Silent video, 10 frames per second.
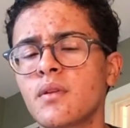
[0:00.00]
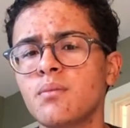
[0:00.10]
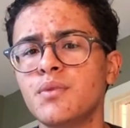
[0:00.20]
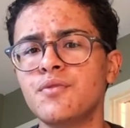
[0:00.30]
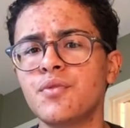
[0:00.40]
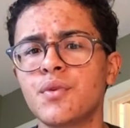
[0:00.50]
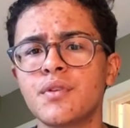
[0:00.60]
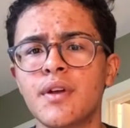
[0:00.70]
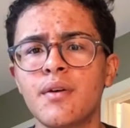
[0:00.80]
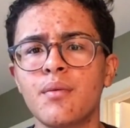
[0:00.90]
before
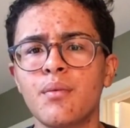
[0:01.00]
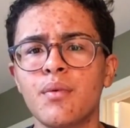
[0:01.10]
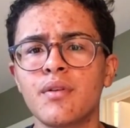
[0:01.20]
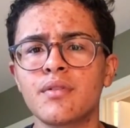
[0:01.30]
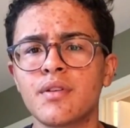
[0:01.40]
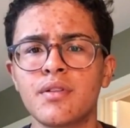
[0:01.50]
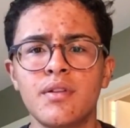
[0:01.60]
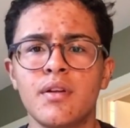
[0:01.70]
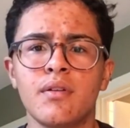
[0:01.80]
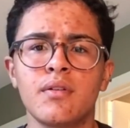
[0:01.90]
that wasn't a
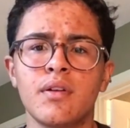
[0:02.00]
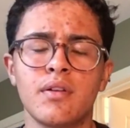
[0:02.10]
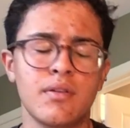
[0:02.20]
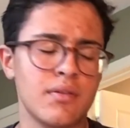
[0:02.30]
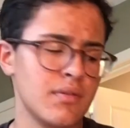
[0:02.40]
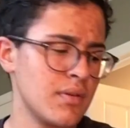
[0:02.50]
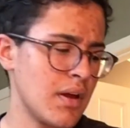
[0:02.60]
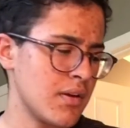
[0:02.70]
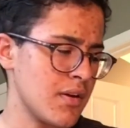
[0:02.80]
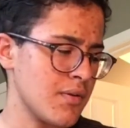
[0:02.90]
thing. And I
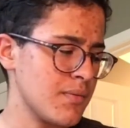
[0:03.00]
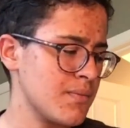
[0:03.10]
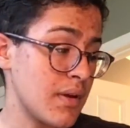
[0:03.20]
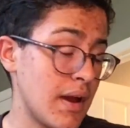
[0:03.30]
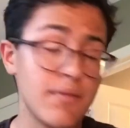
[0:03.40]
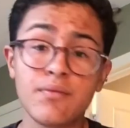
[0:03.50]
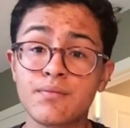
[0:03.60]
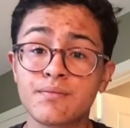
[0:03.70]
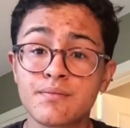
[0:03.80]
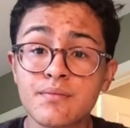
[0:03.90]
don't know, I'm,
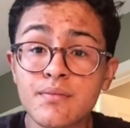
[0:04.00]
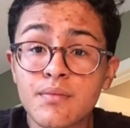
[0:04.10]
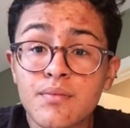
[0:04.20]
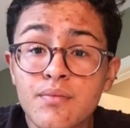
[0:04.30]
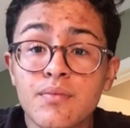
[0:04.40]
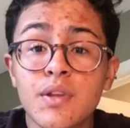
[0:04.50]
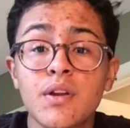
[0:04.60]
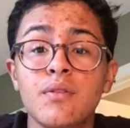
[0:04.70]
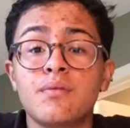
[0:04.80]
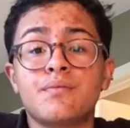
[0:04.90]
you
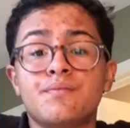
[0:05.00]
know,